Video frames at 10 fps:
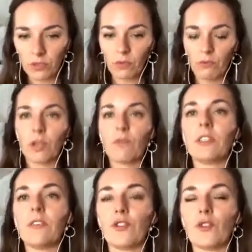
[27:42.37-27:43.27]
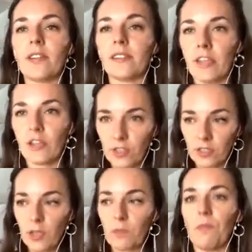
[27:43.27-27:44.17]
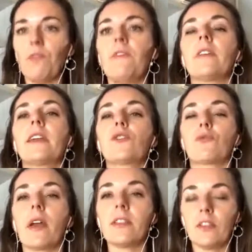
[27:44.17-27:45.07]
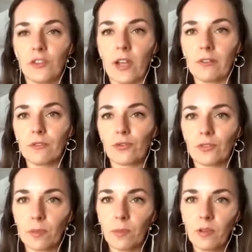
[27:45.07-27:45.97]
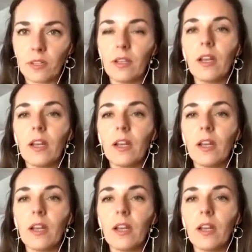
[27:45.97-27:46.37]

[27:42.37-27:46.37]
work with the visualization, keep moving sexual energy out through the body,